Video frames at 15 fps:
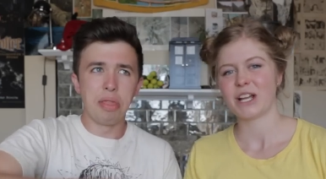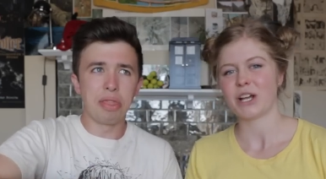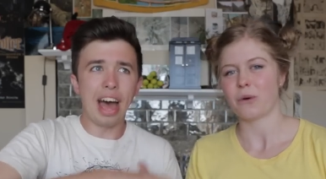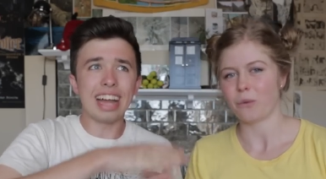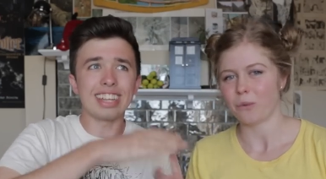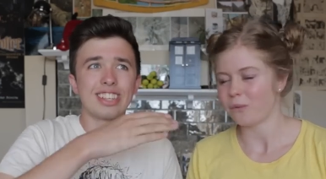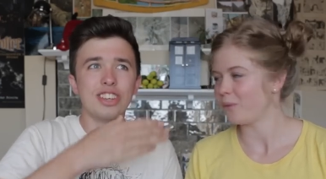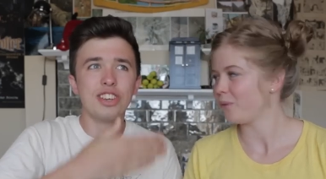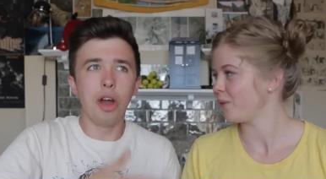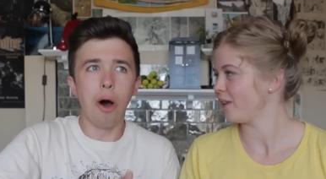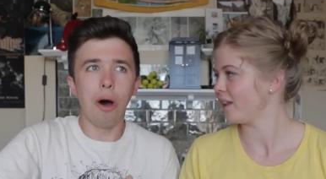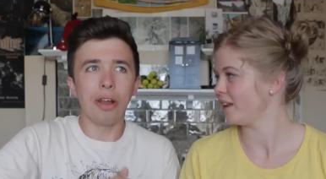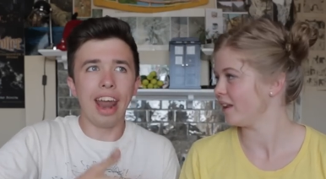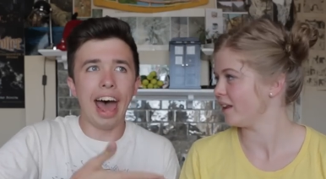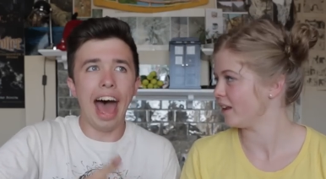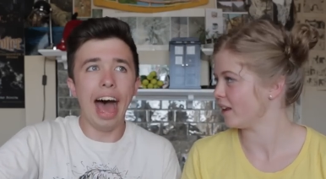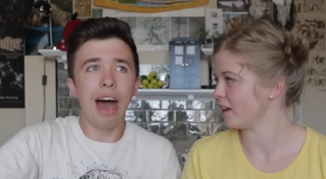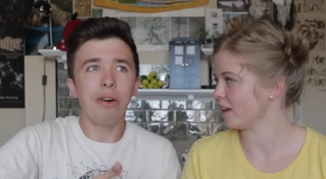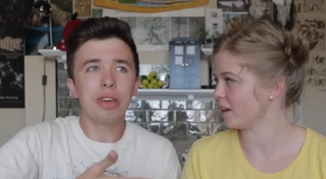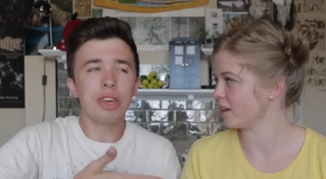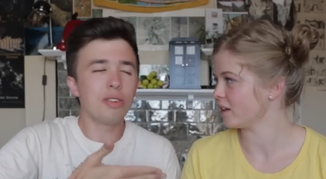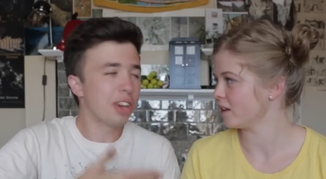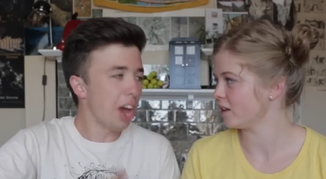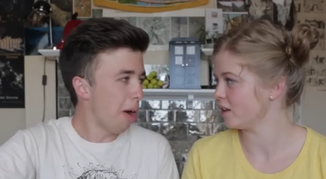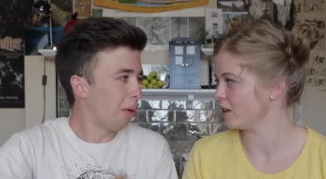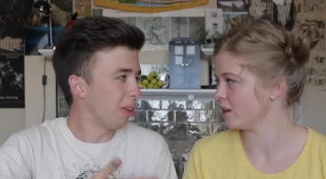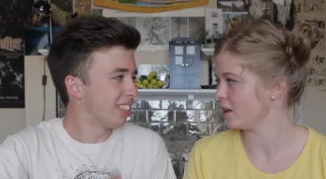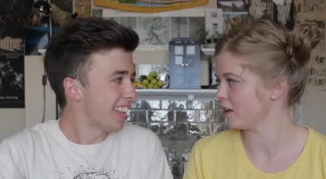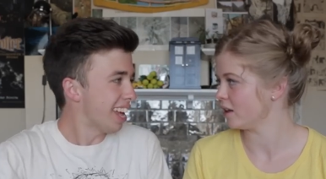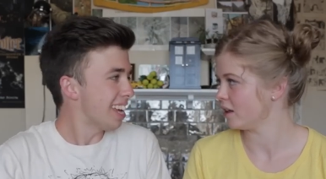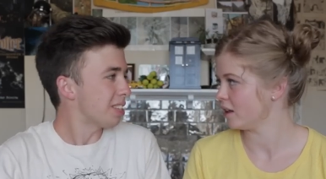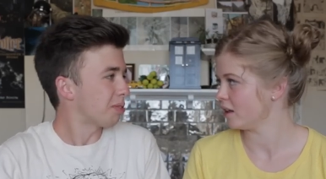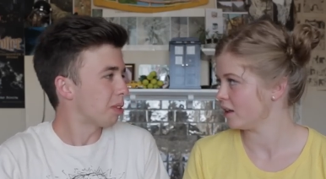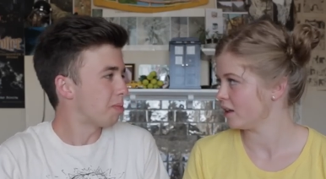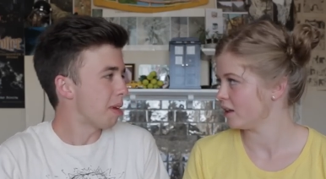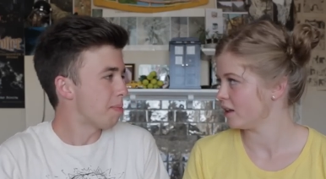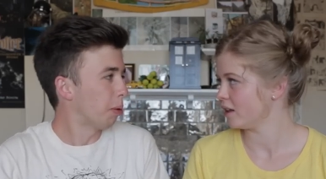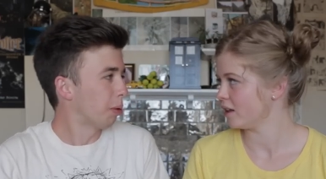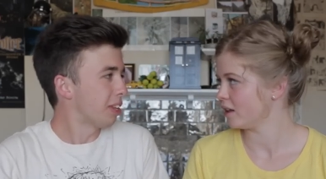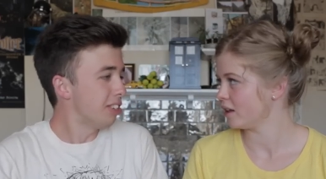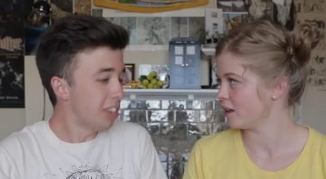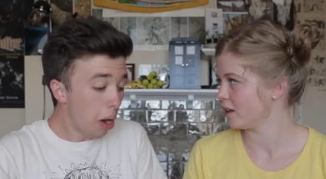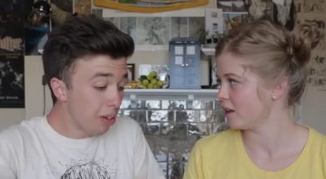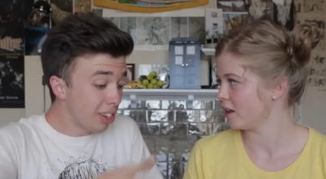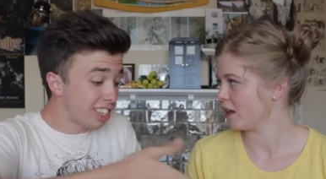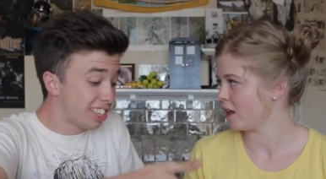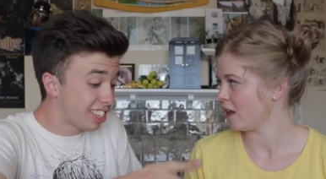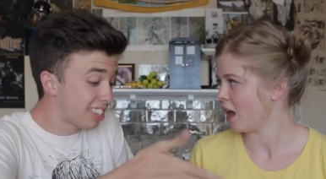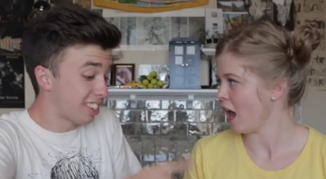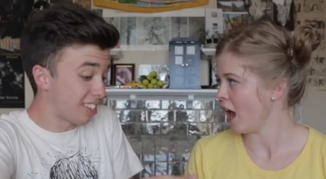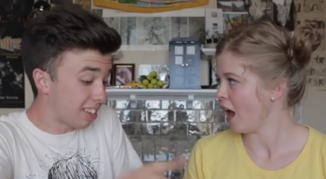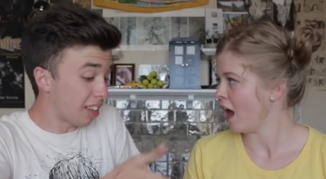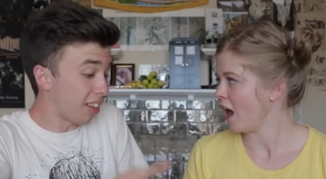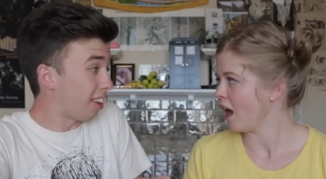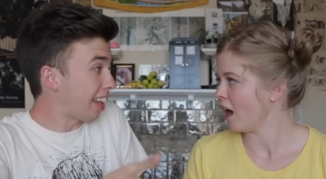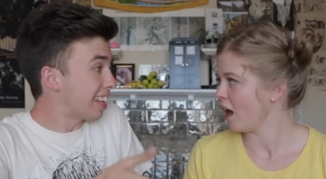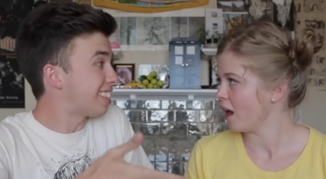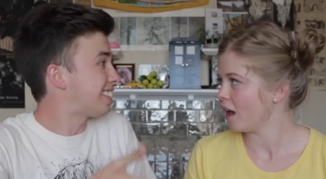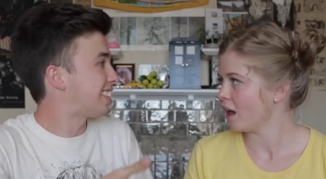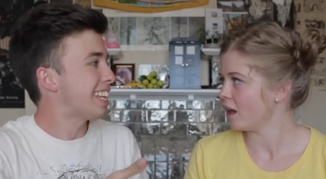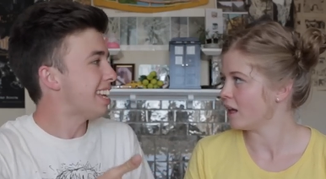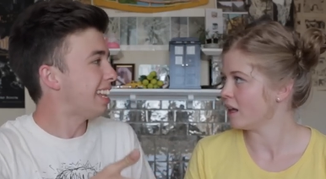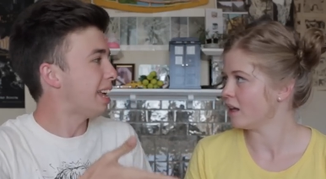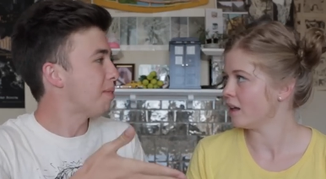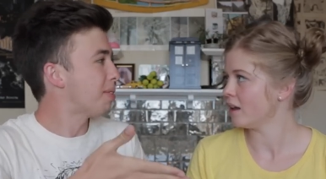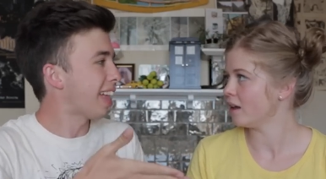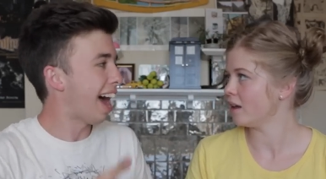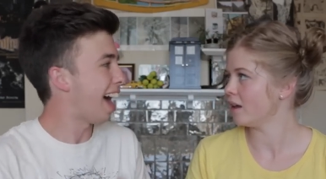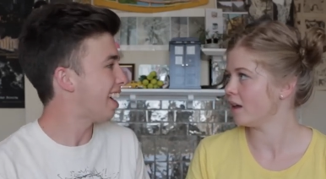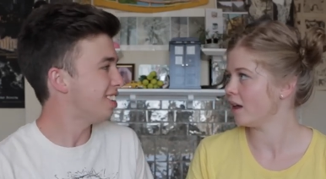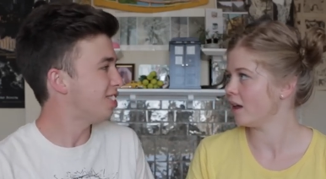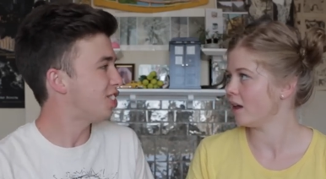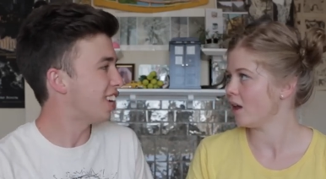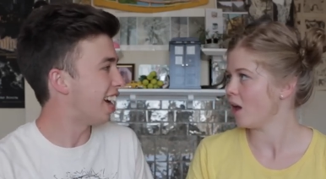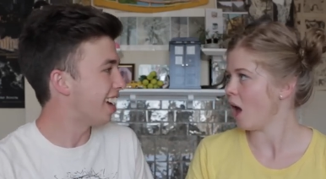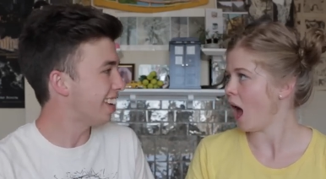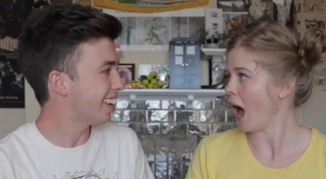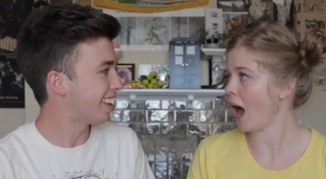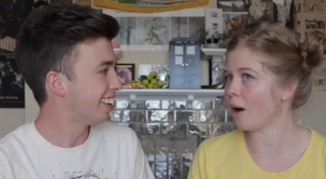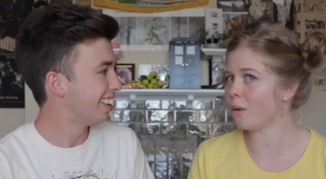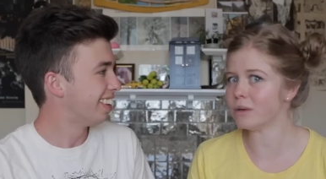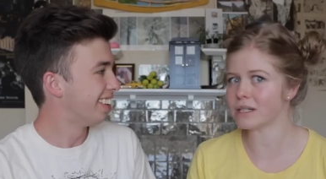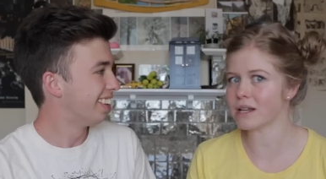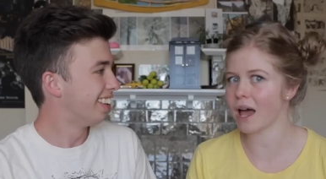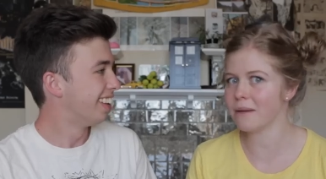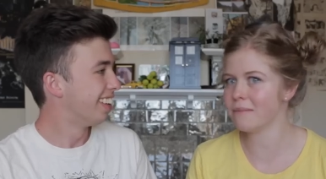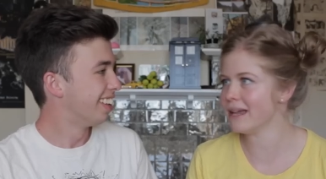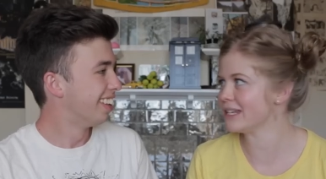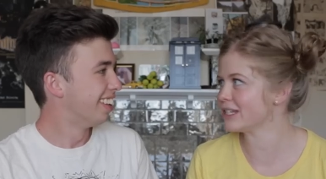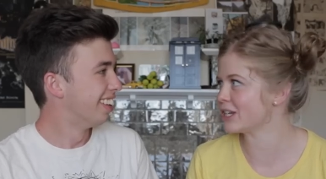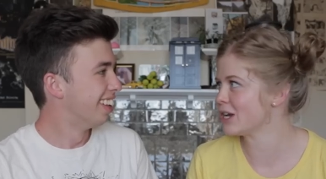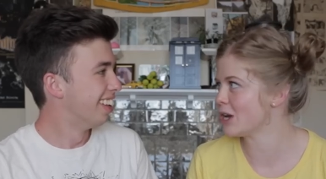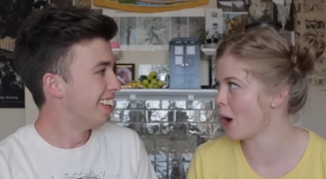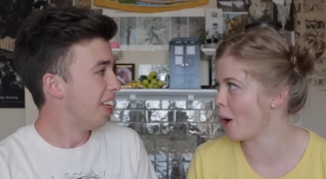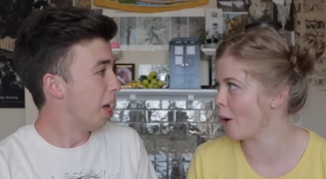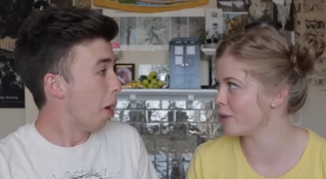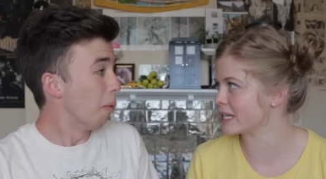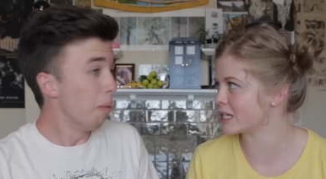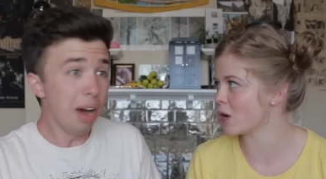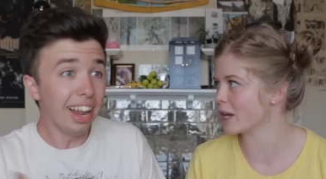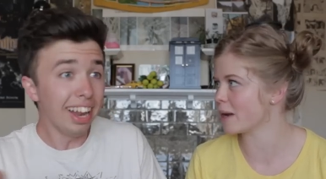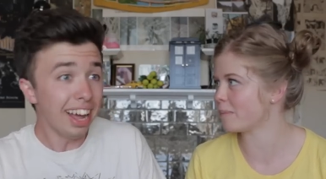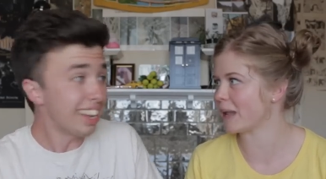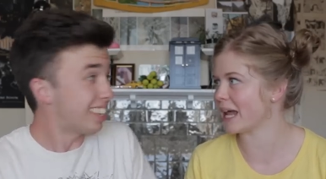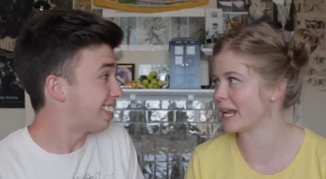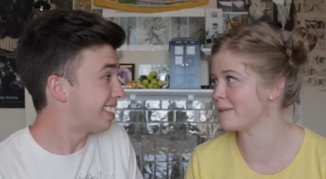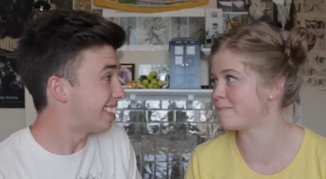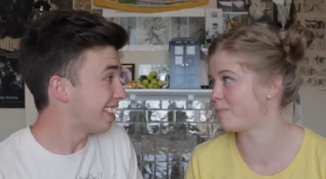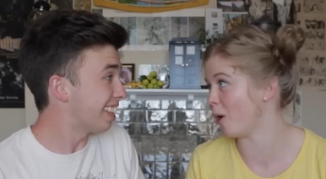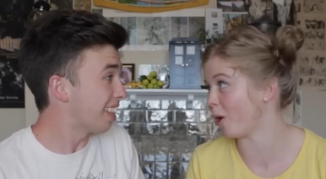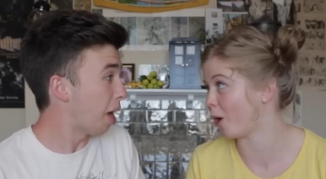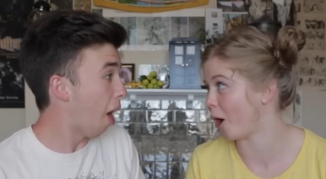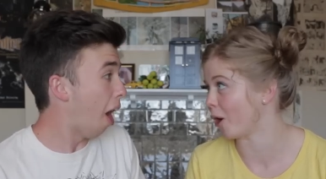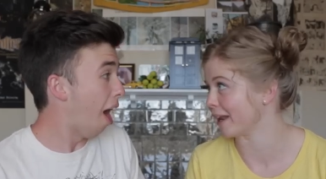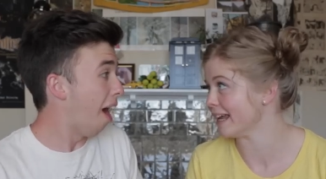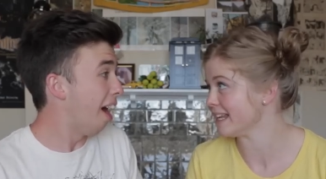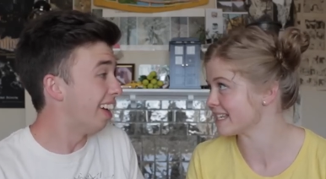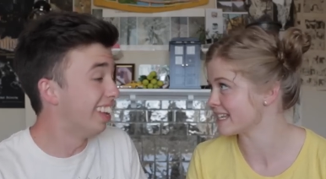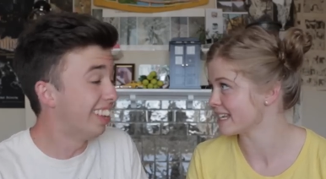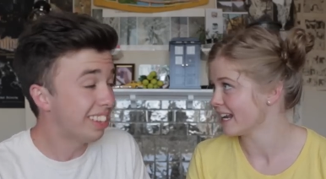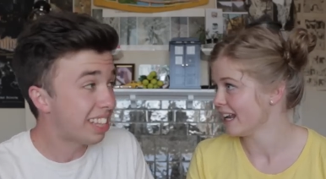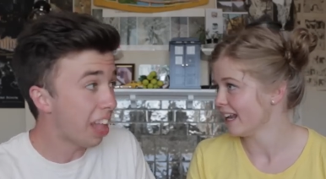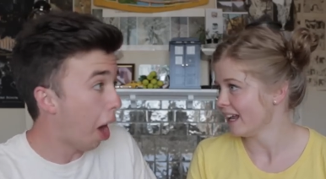Speaker 1: That's not how you go on dates with people. You don't like seal it with a handshake. How
Speaker 2: was I meant to know? There's well, not a bloody book on it.